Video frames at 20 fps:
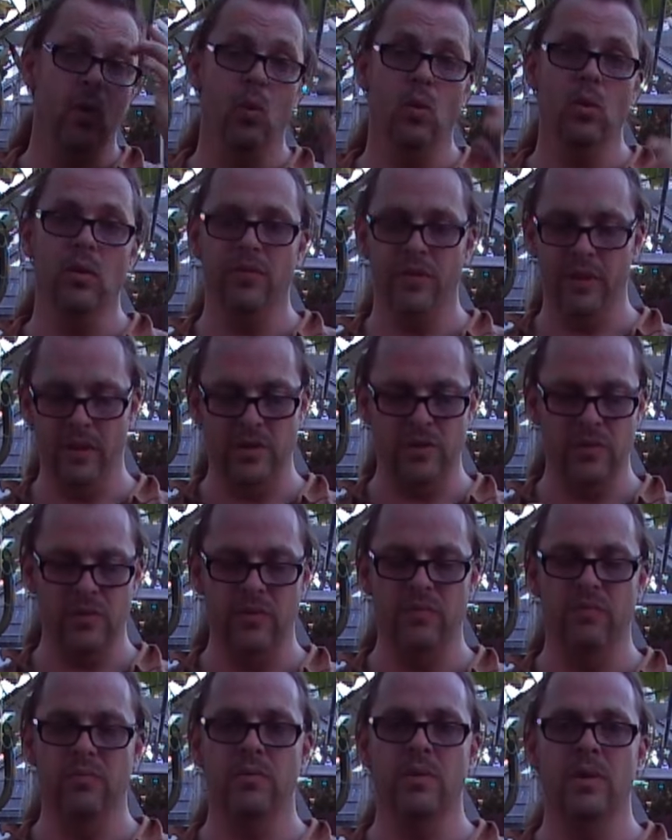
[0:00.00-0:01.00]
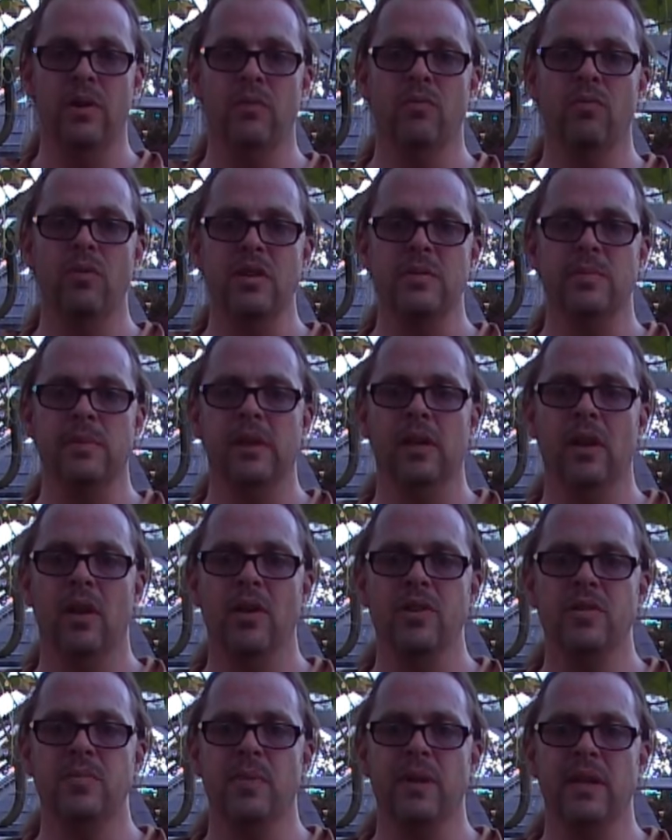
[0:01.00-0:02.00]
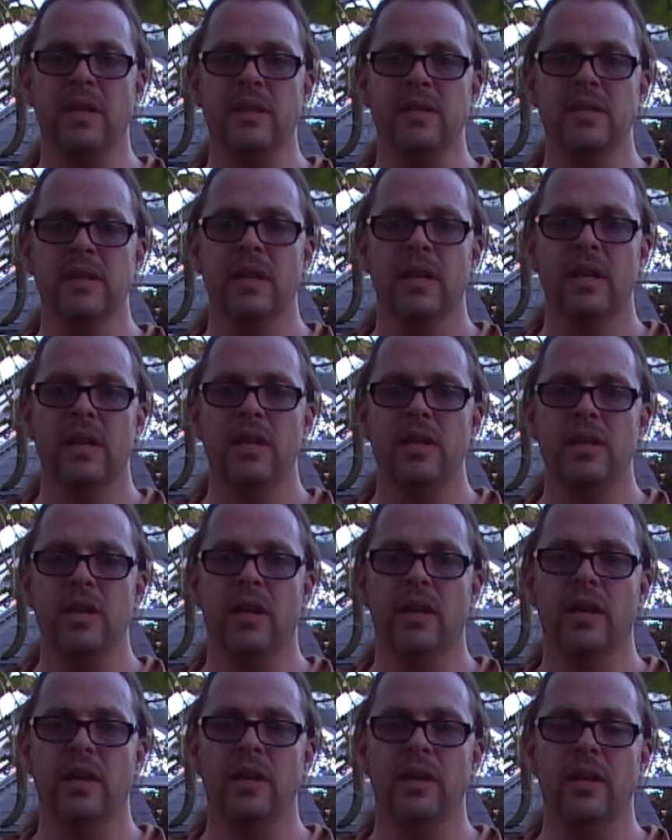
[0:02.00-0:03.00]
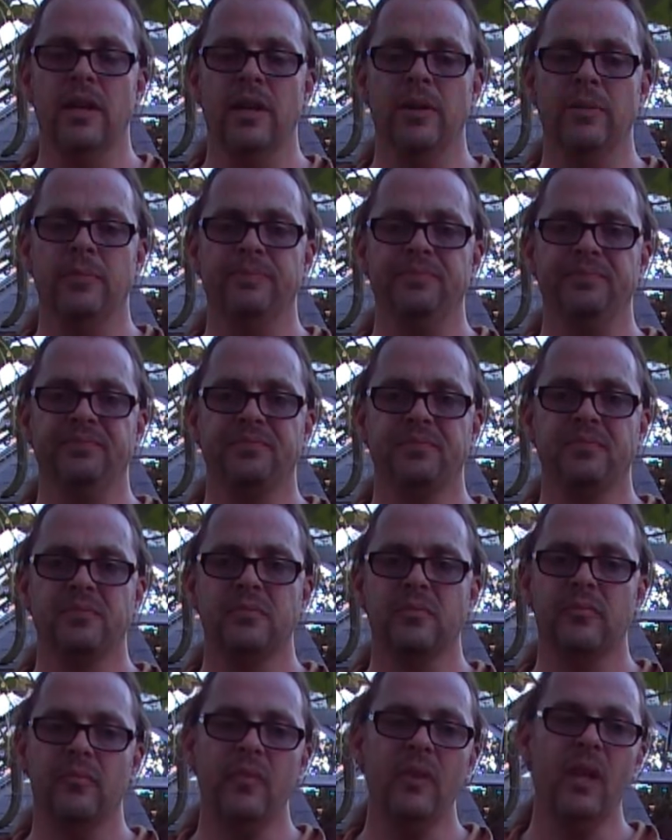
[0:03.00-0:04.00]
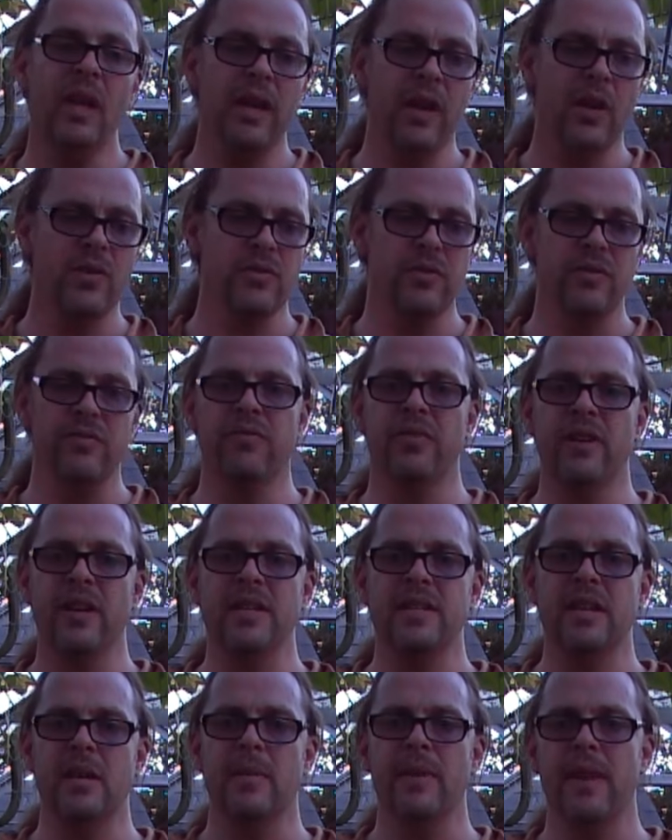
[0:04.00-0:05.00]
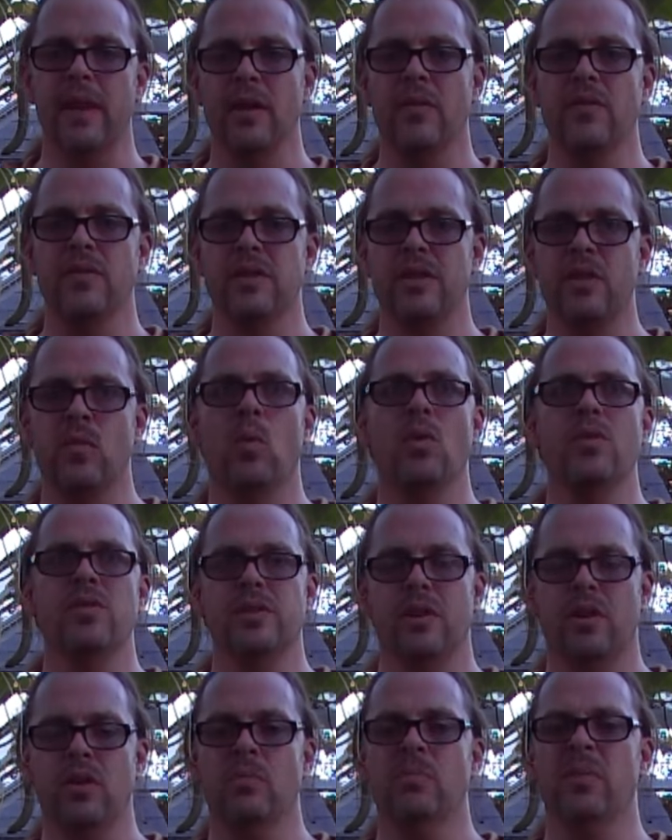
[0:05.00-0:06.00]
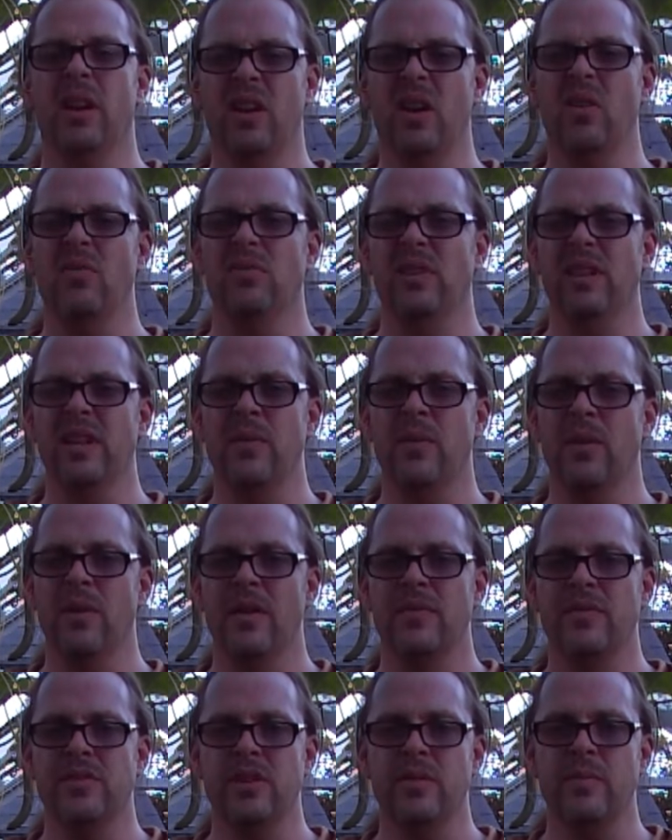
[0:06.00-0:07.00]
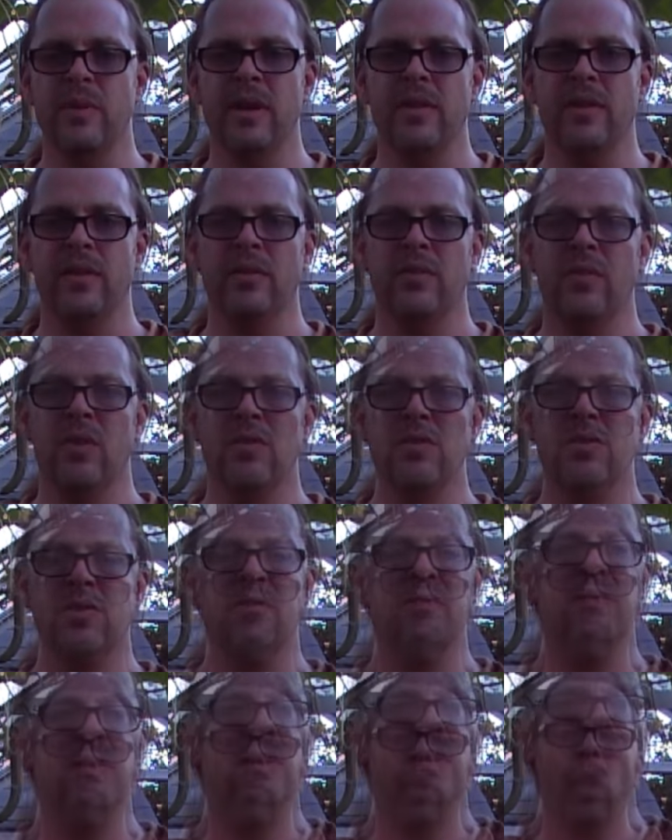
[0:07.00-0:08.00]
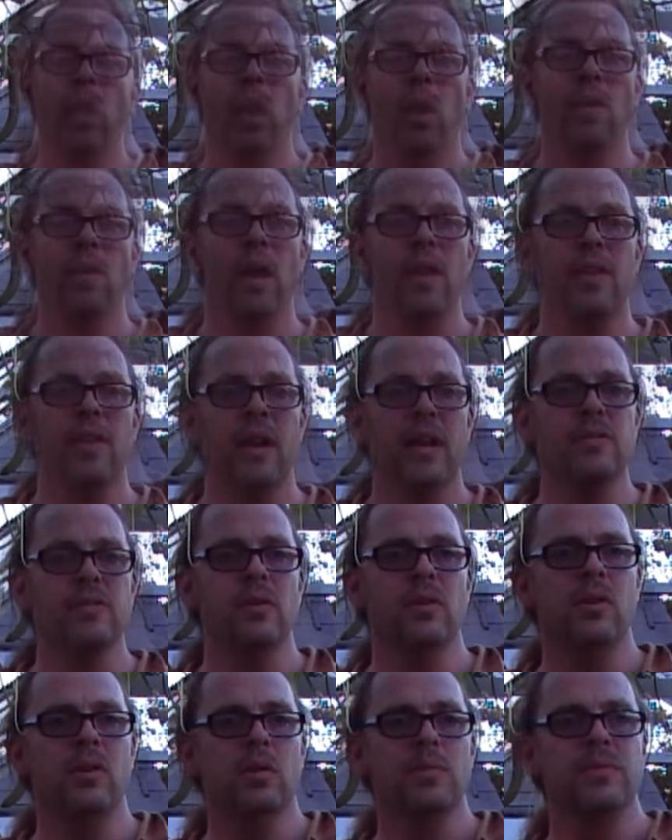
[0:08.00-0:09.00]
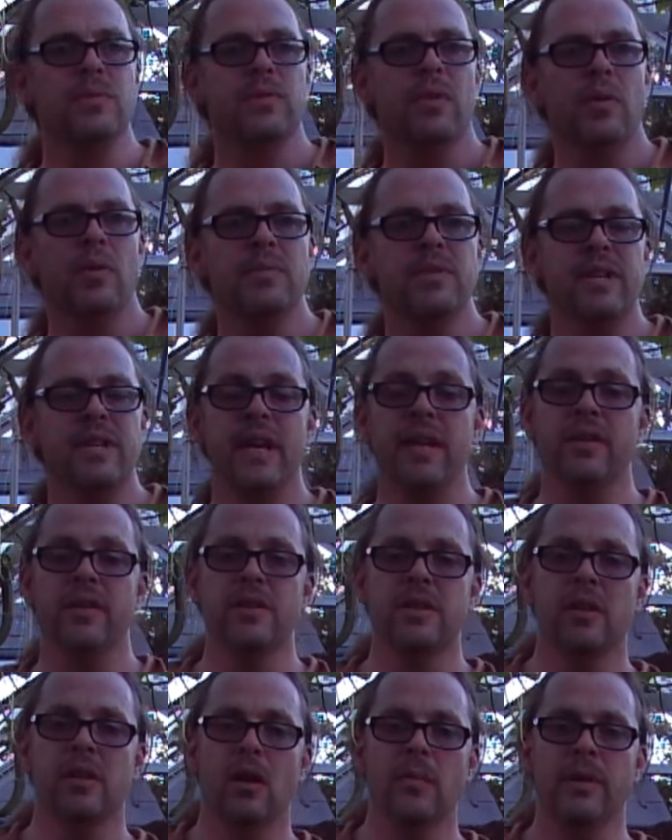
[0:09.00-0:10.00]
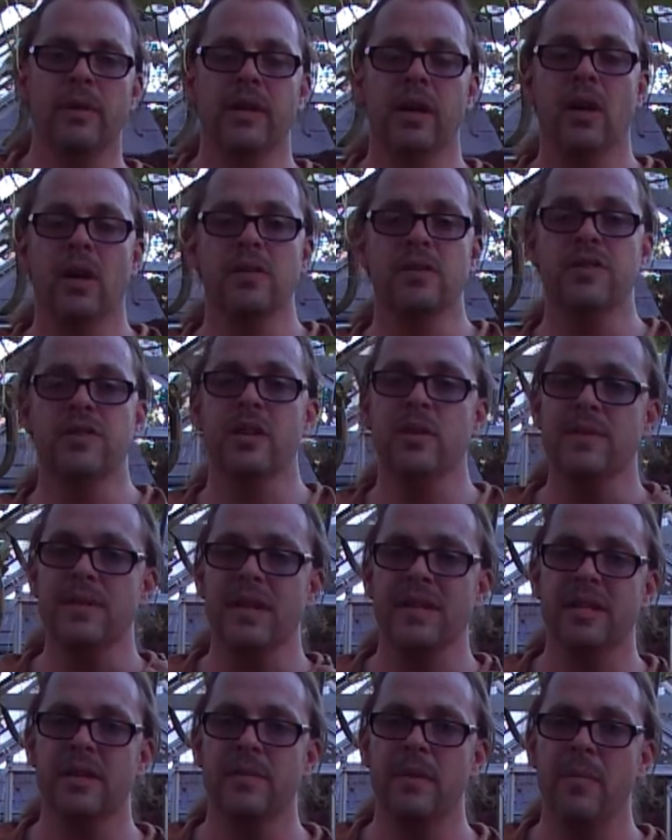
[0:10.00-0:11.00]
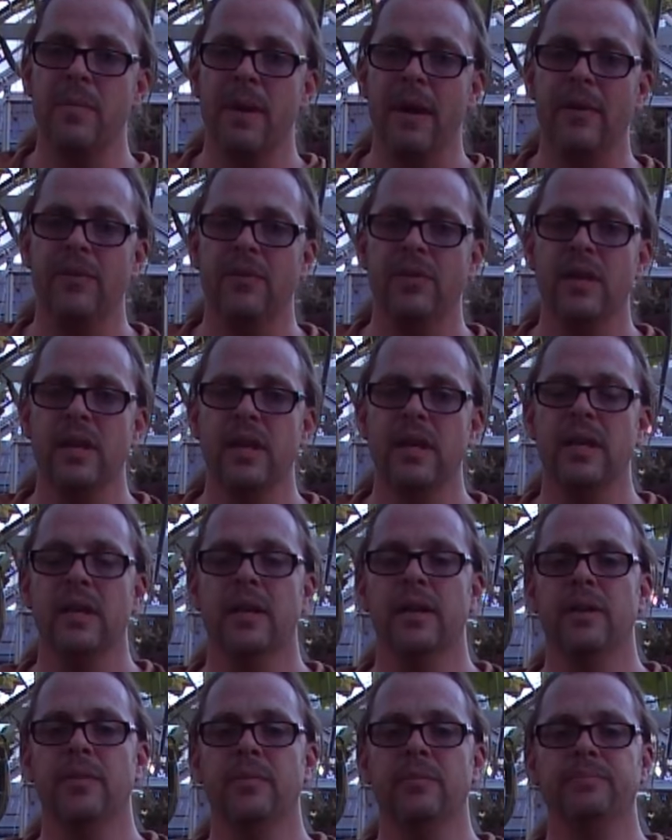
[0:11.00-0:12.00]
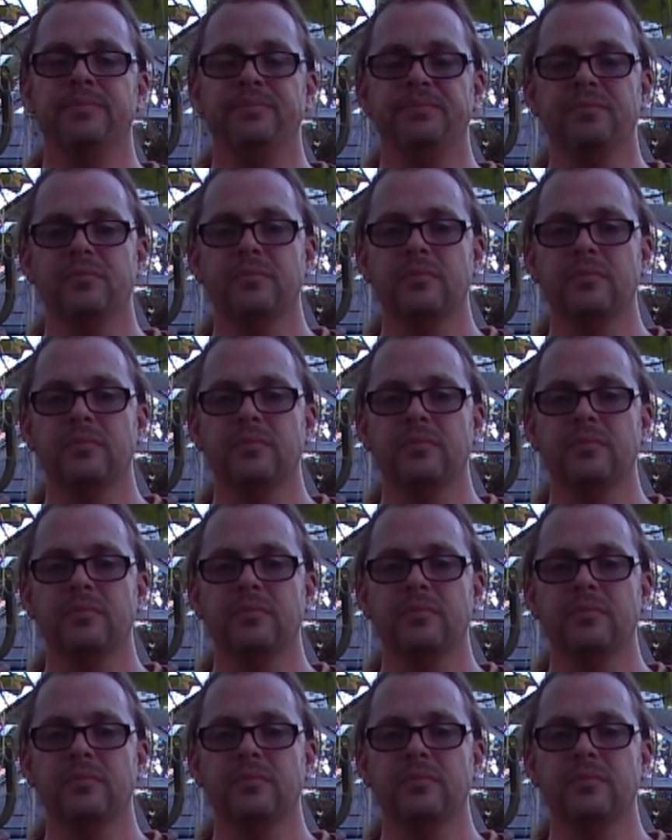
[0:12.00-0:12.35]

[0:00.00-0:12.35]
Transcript: all of the sort of you know reasonably large beans, you can. Um, you know, sort of freeze them, and then obviously the ones that come back, hopefully you won't have too many that have gone too far. Okay, the next one comes from Tina at Allotment Garden. She was asking me about the um,